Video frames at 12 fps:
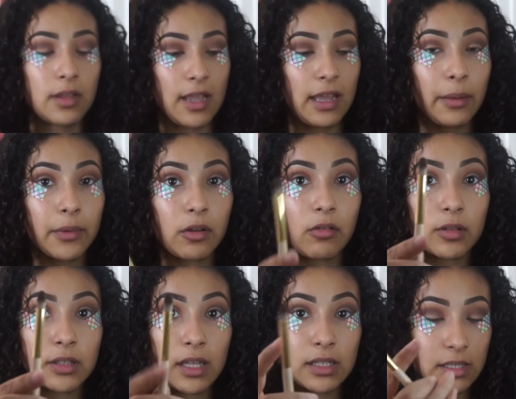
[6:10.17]
And I'm going to go
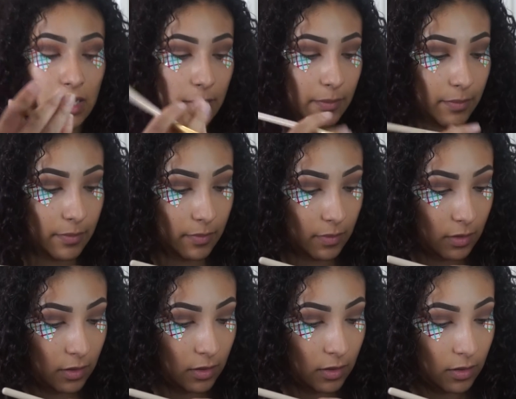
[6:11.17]
with that same
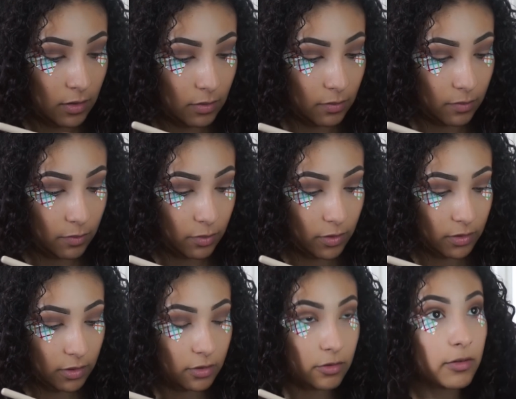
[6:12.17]

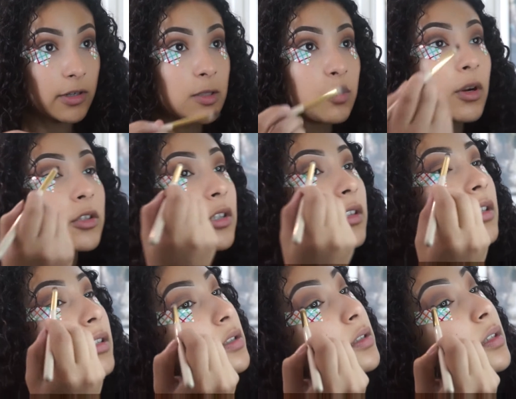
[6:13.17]
pointed crease brush, and
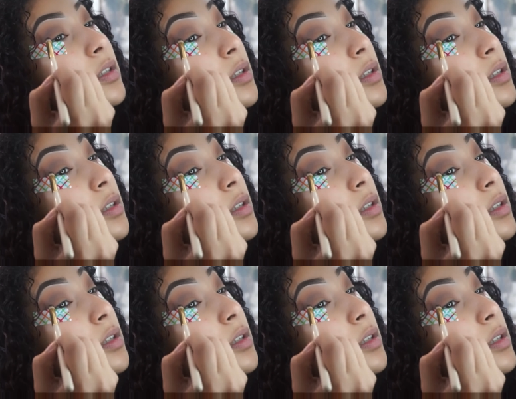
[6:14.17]
this